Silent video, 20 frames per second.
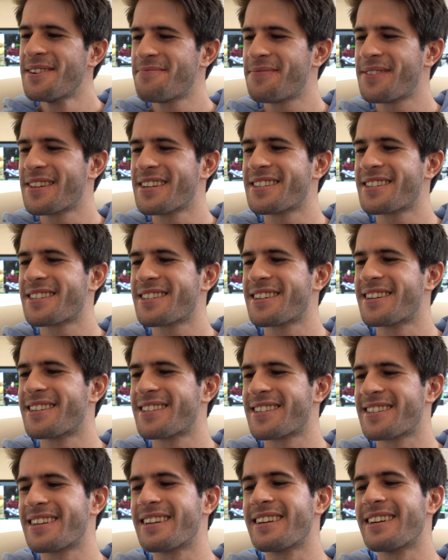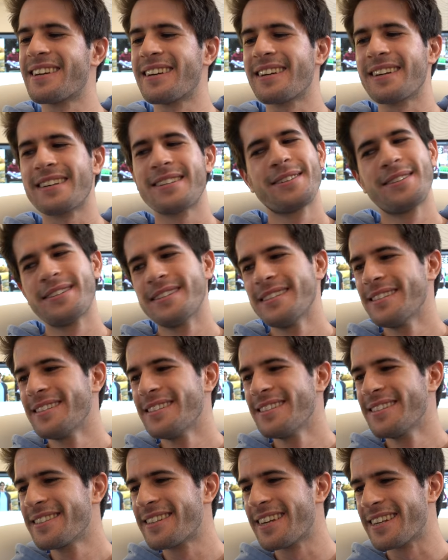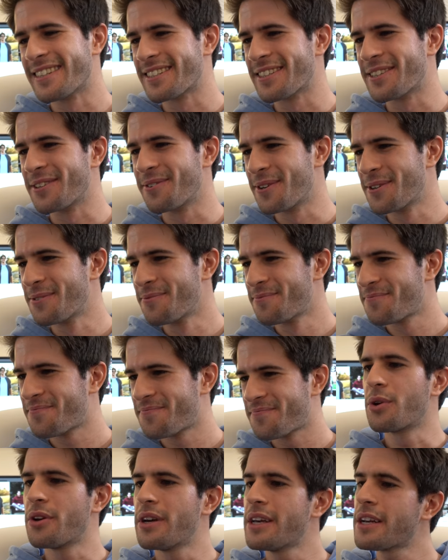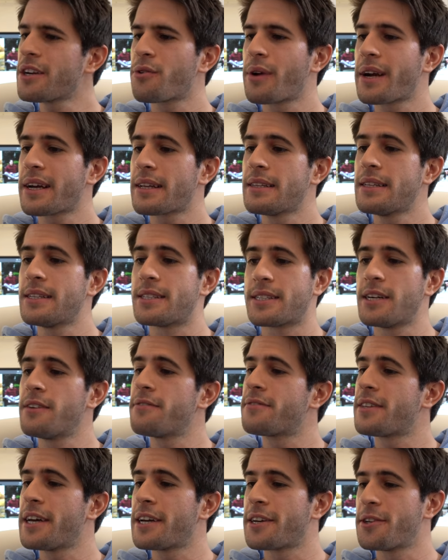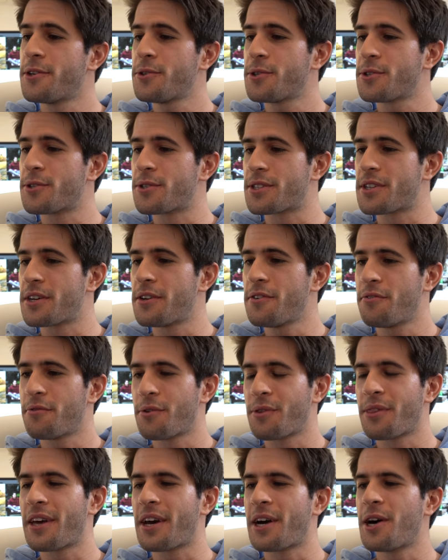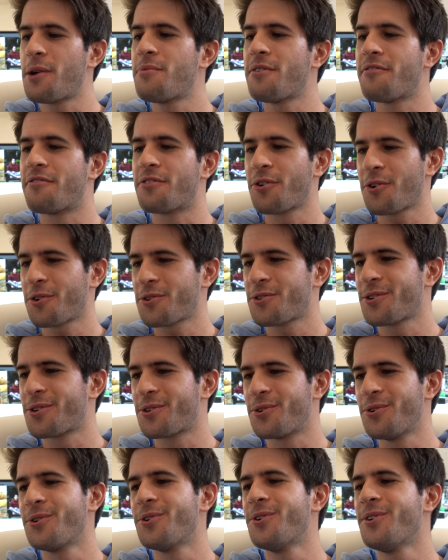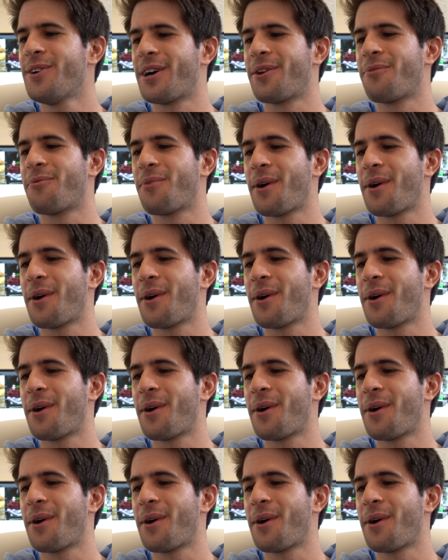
Please start studying. That's a good one. When you incorrectly self-diagnose yourself with the help of Dr. Google and